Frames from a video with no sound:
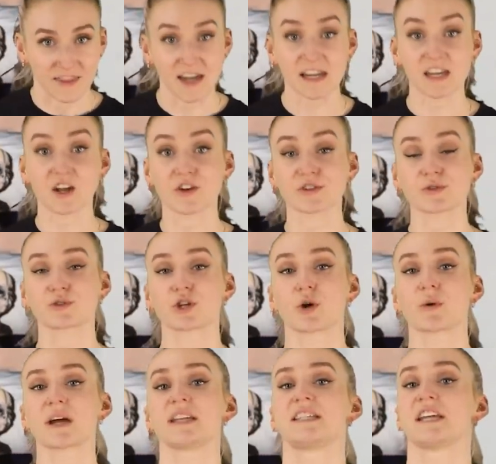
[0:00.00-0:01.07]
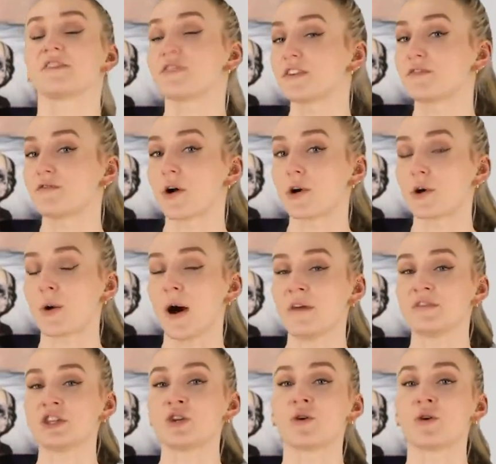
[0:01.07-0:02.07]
Then he also showed a different photo of a